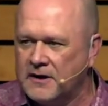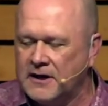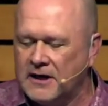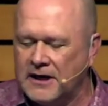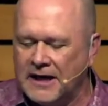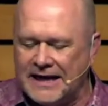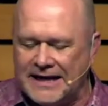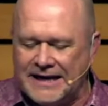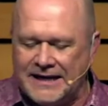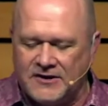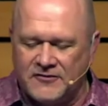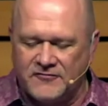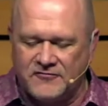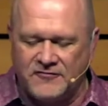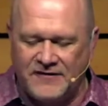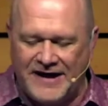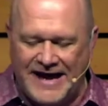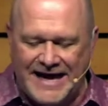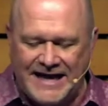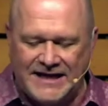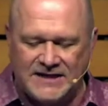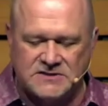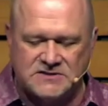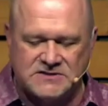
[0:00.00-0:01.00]
and he
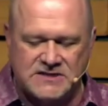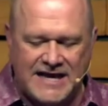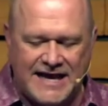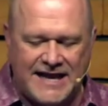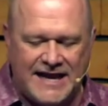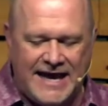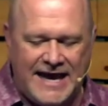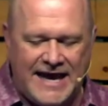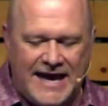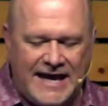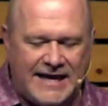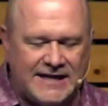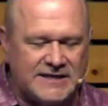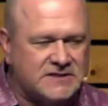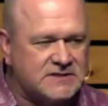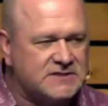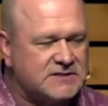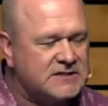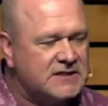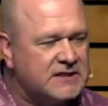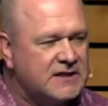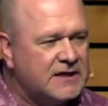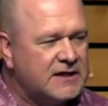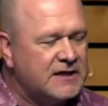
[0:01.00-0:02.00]
defines that as
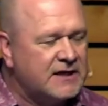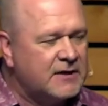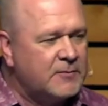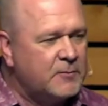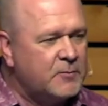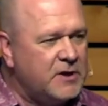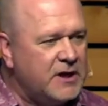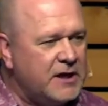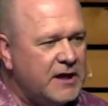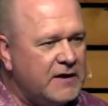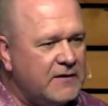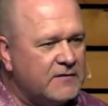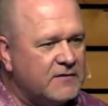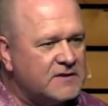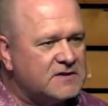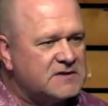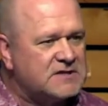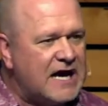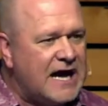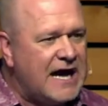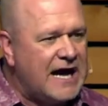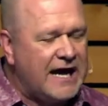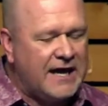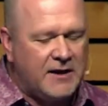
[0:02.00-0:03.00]
being the
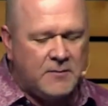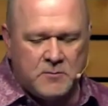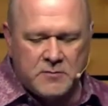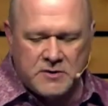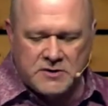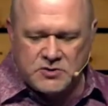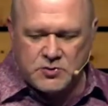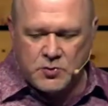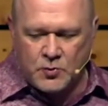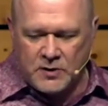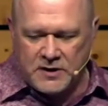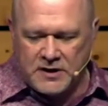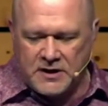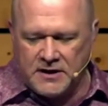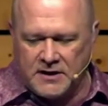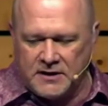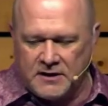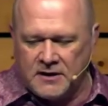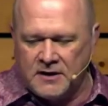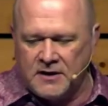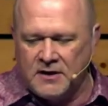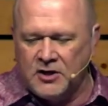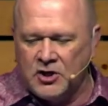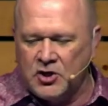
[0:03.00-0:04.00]
time
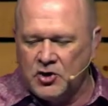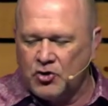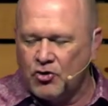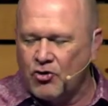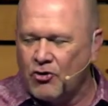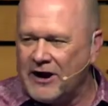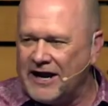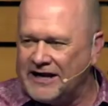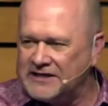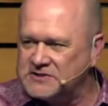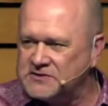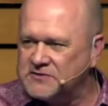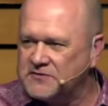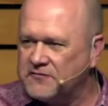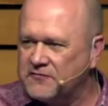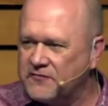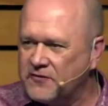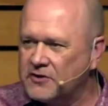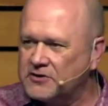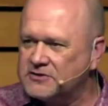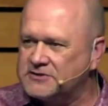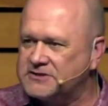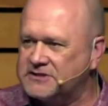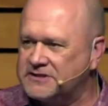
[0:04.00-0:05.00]
between Christ's
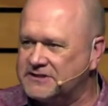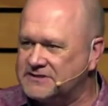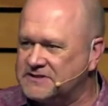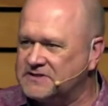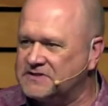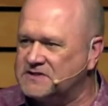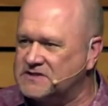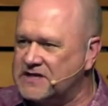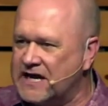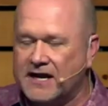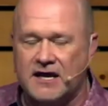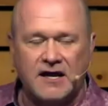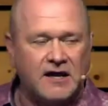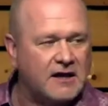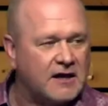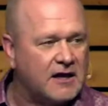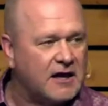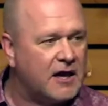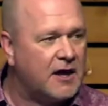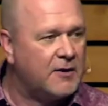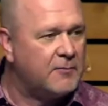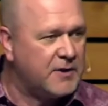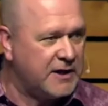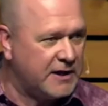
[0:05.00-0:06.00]
first and second
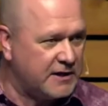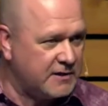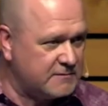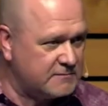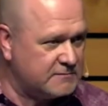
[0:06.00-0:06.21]
coming.